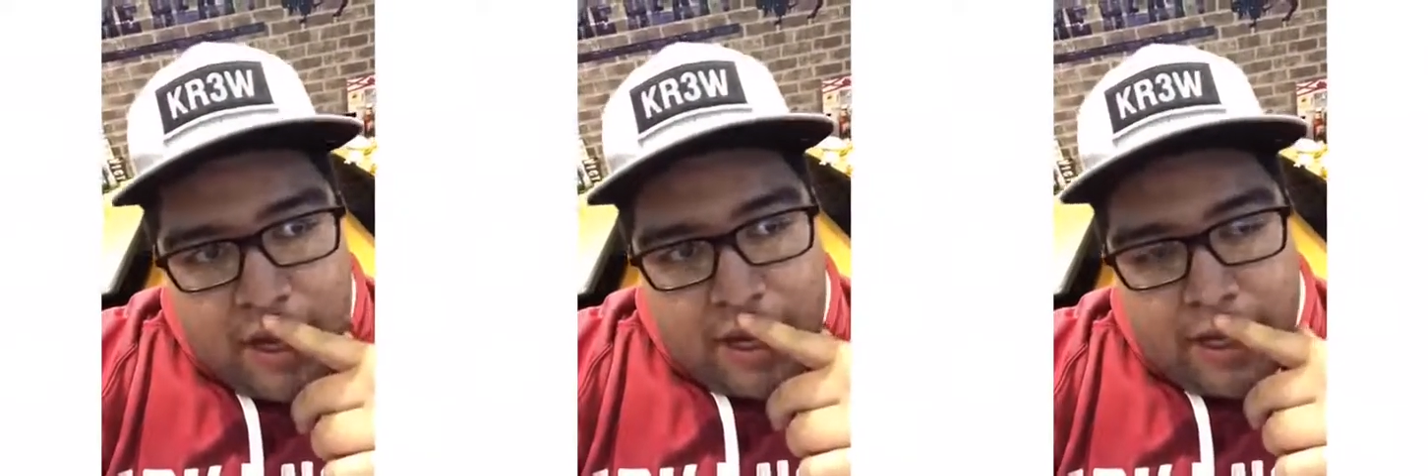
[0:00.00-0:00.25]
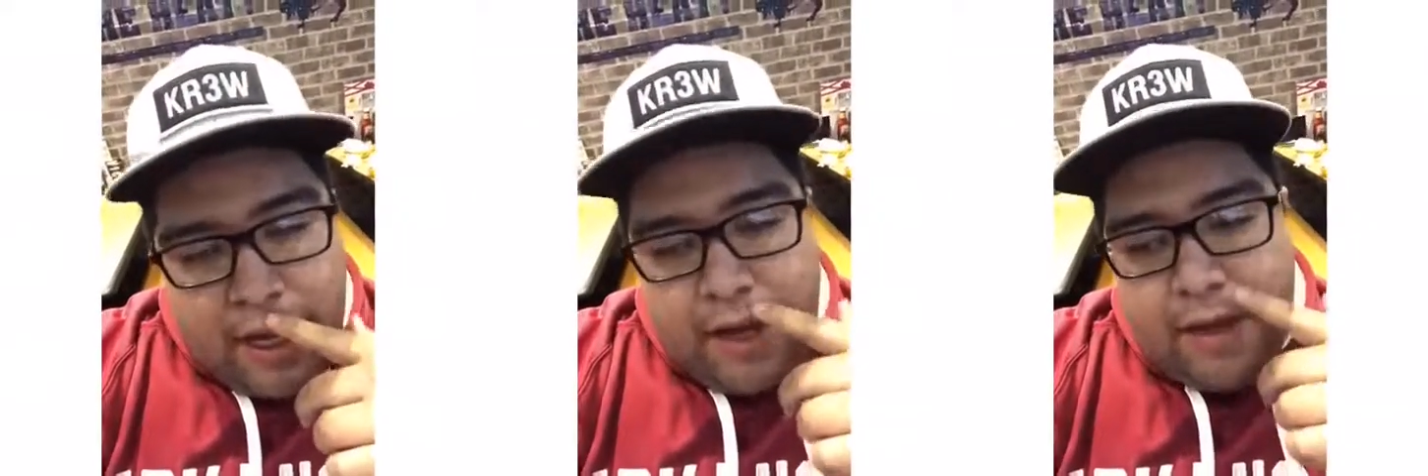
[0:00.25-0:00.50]

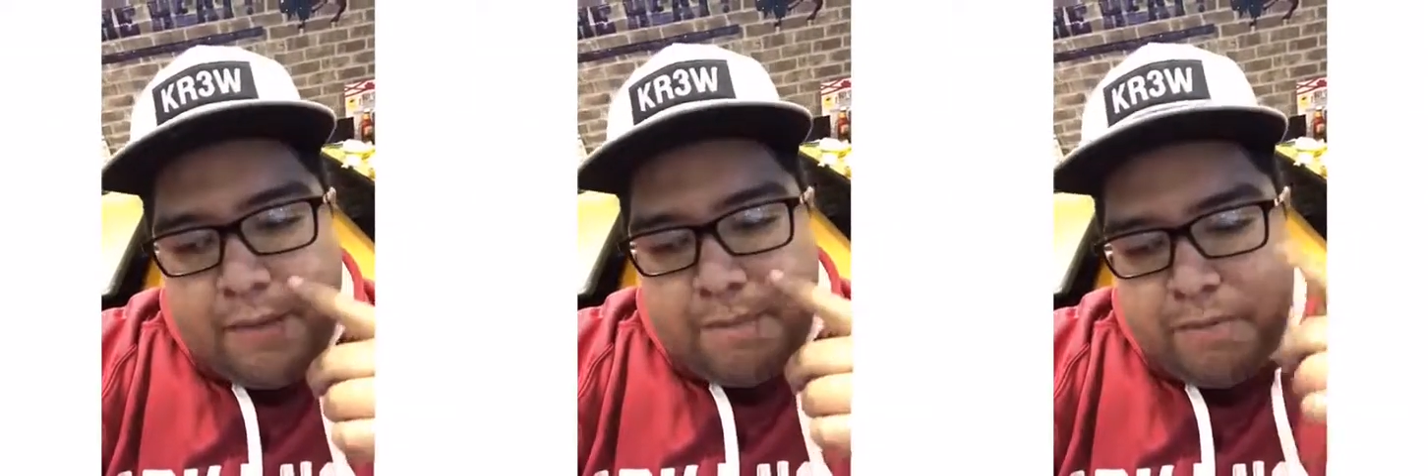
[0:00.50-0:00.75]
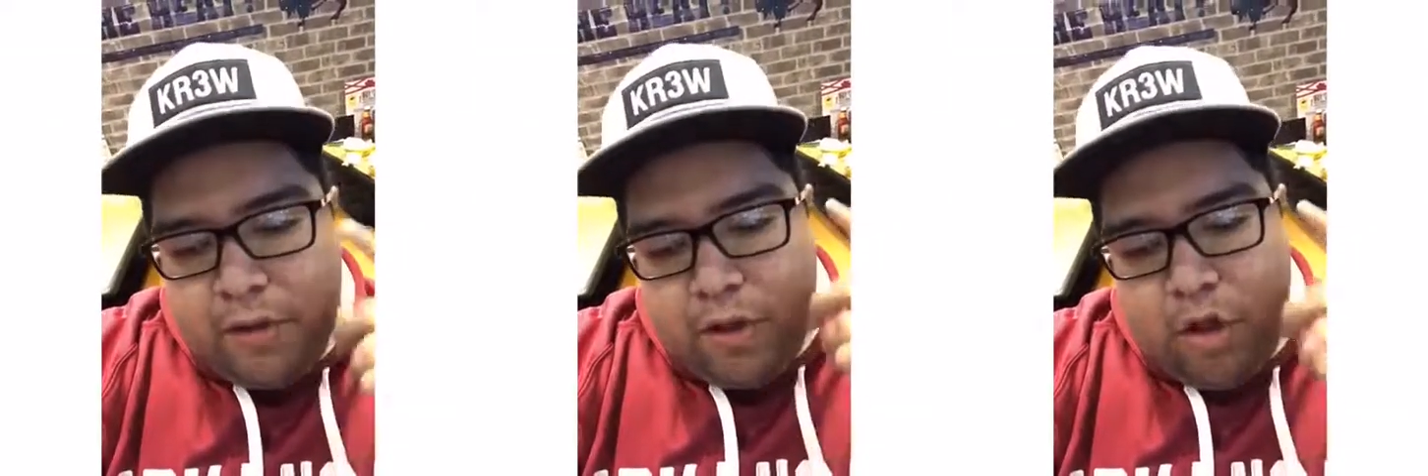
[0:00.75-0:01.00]
I got
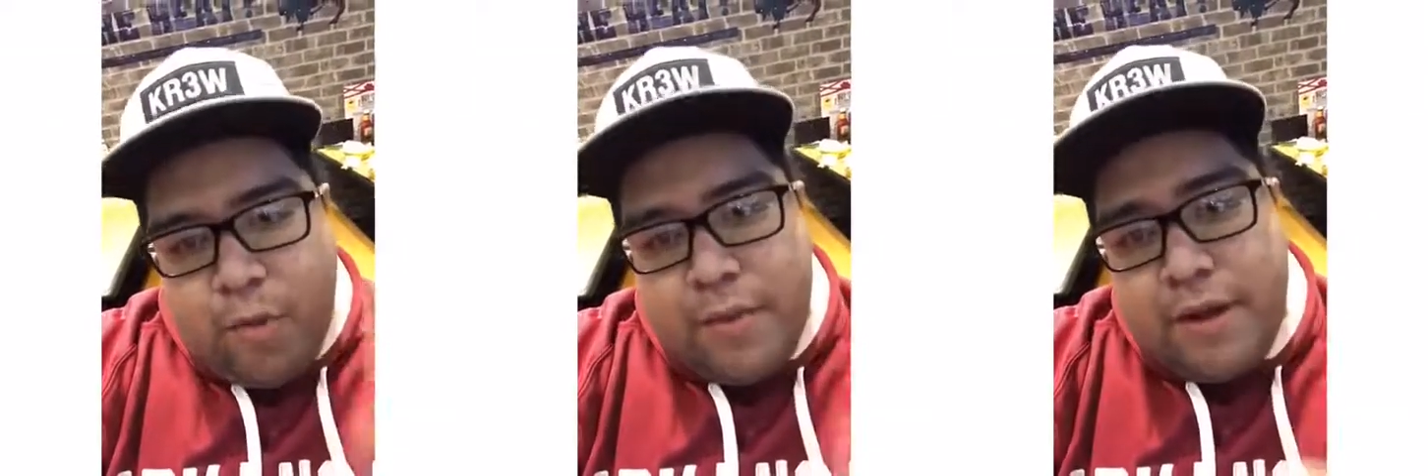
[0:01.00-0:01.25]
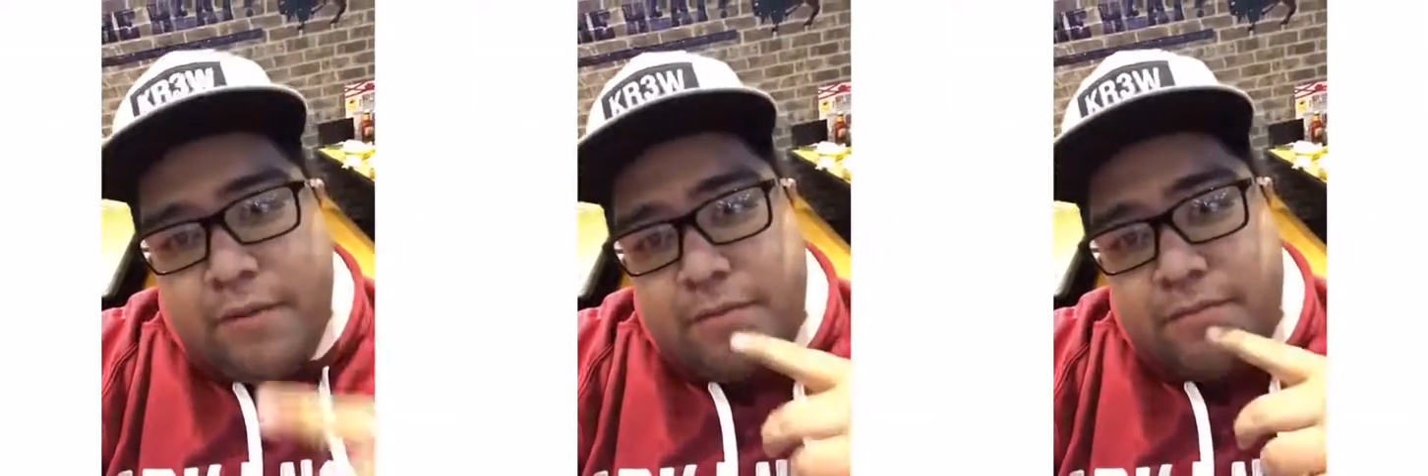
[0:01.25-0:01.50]

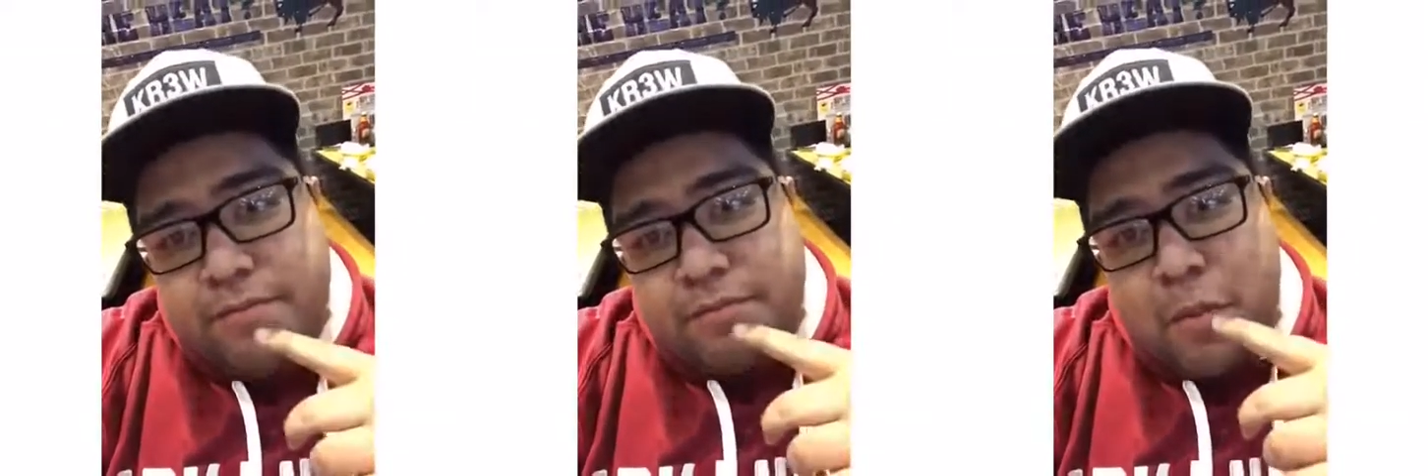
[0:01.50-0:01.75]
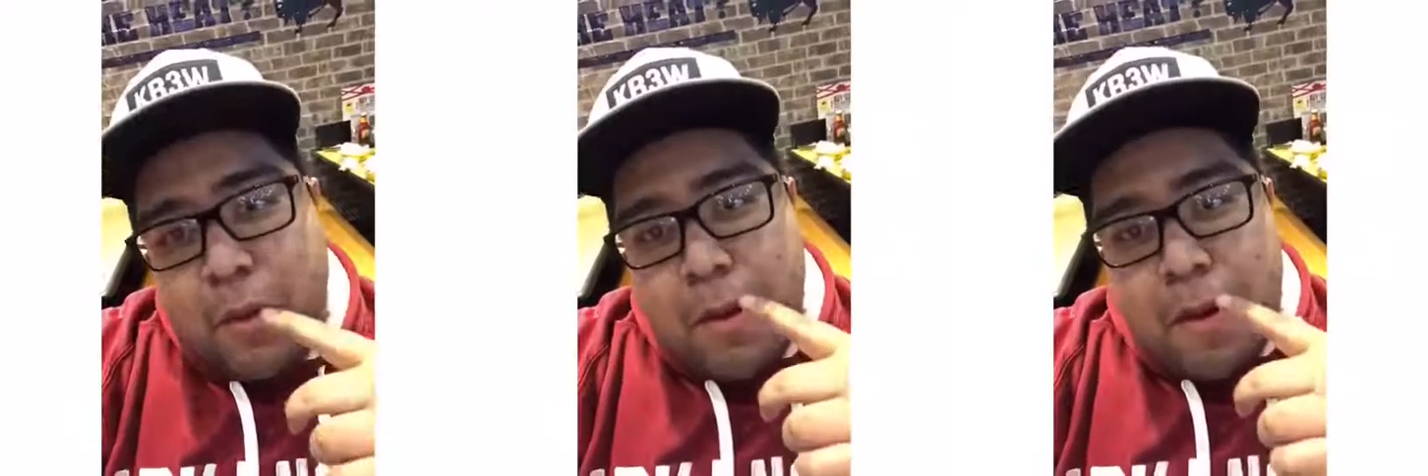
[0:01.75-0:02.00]
Loma
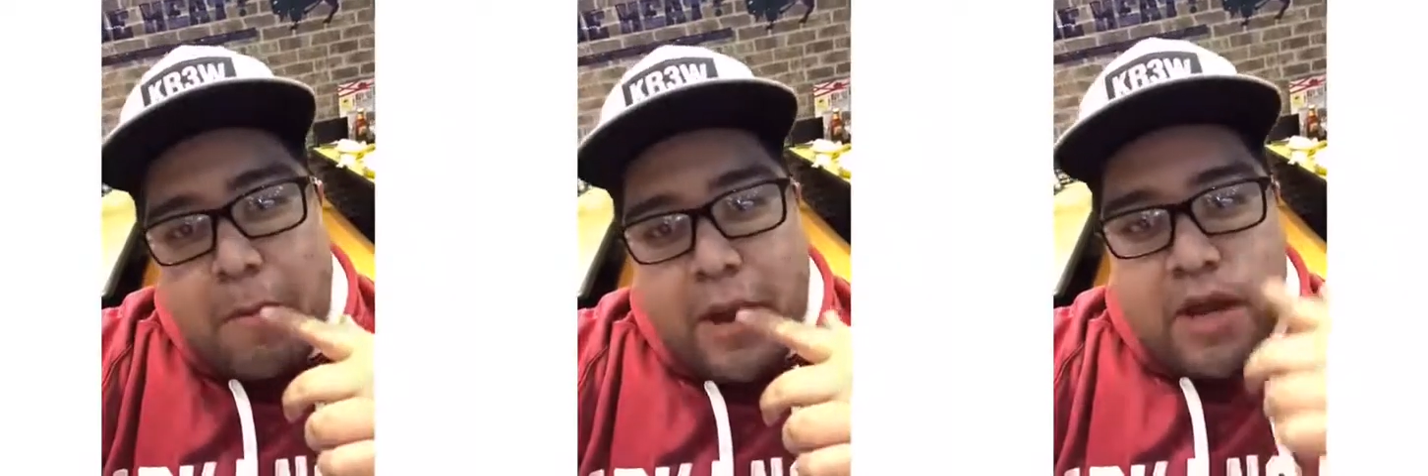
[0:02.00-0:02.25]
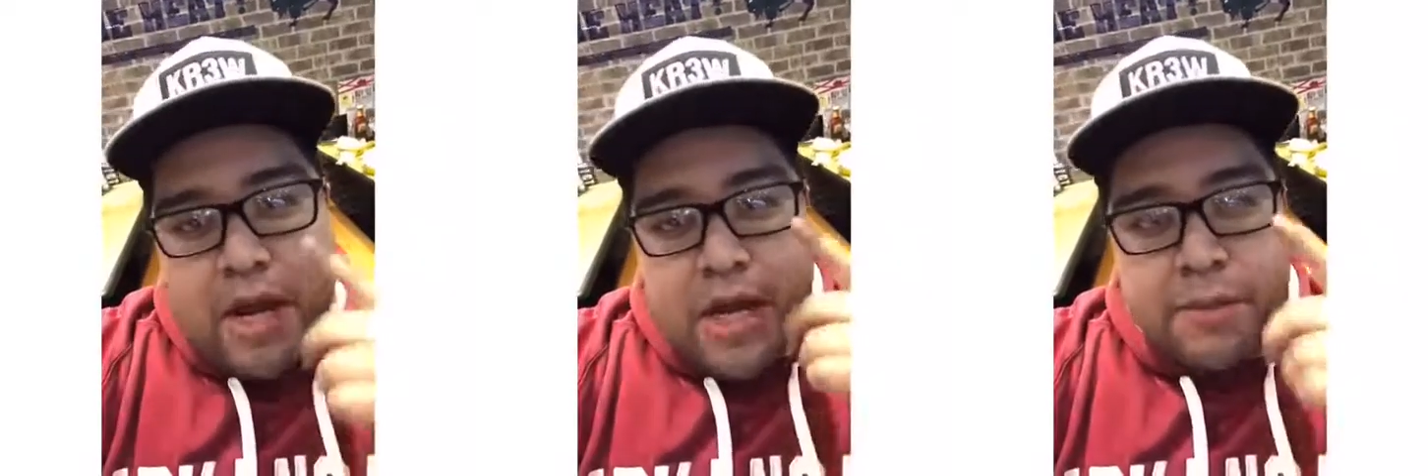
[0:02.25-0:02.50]

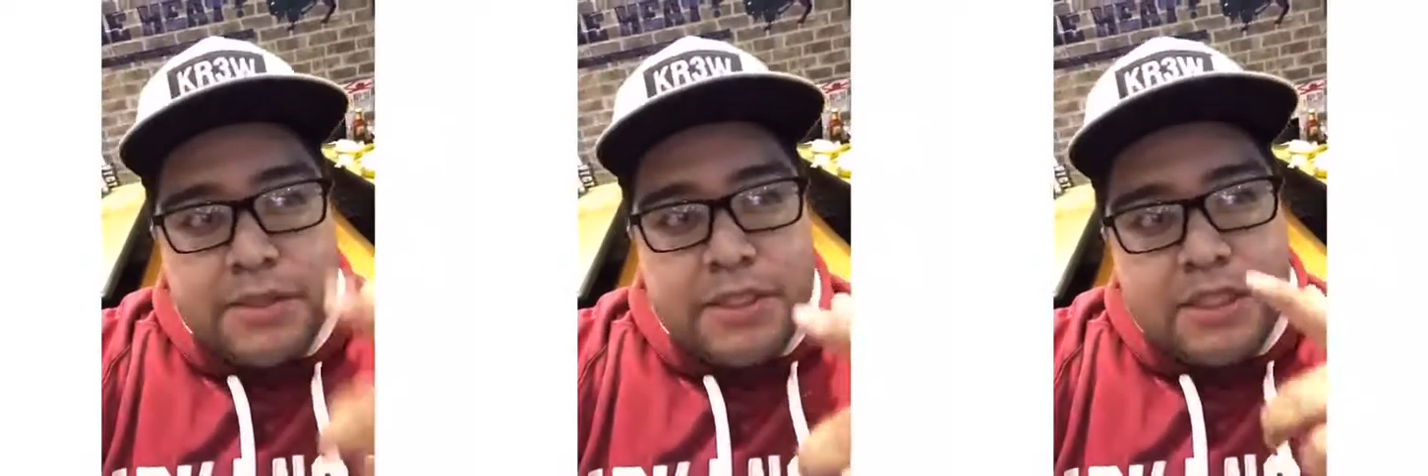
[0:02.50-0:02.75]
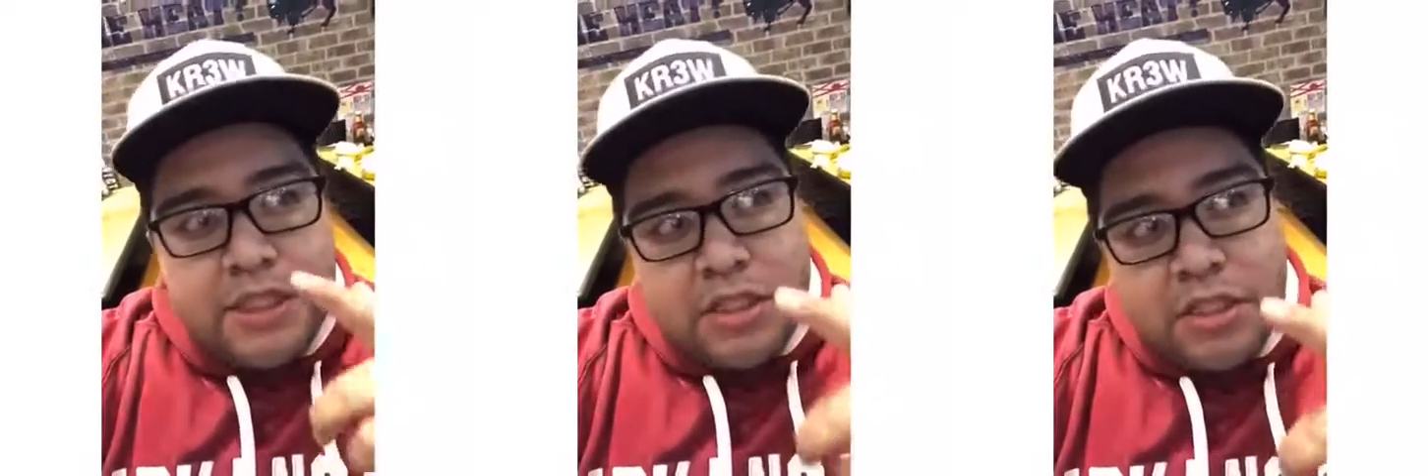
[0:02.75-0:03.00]
by unanimous
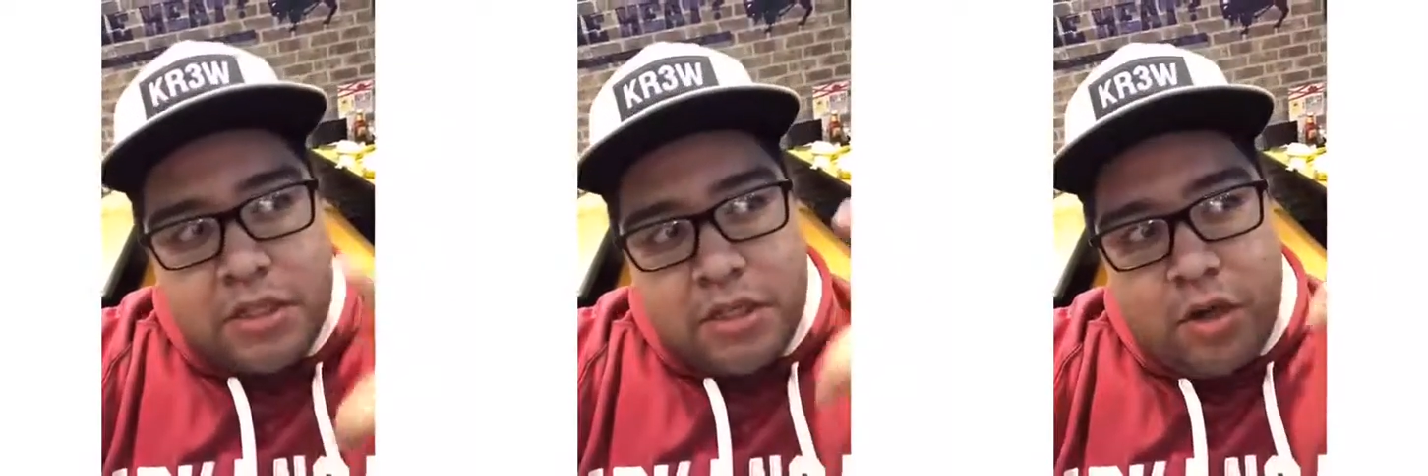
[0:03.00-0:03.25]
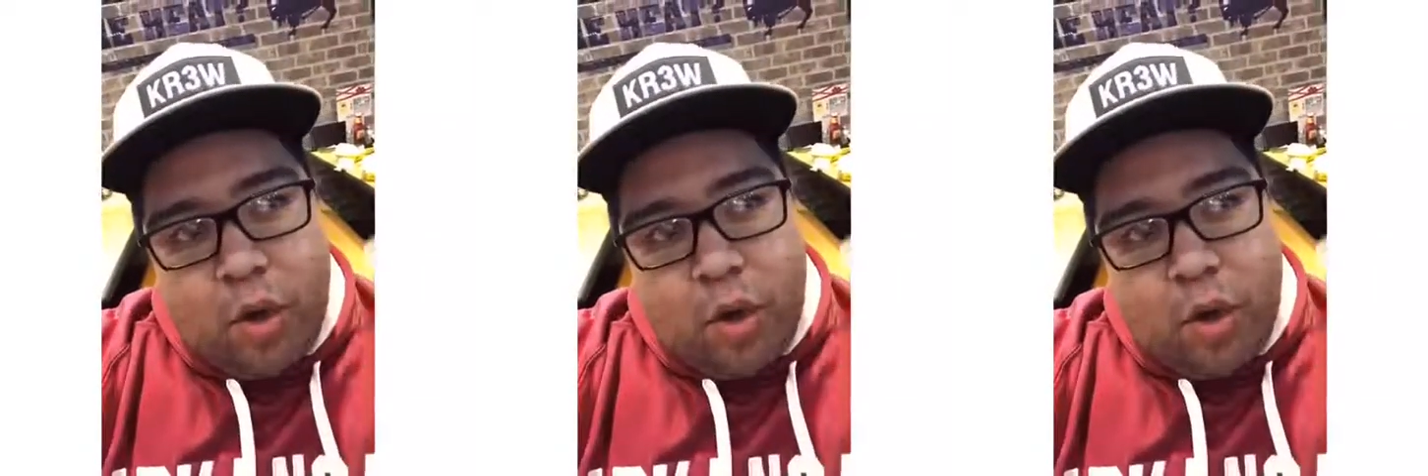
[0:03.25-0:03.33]
decision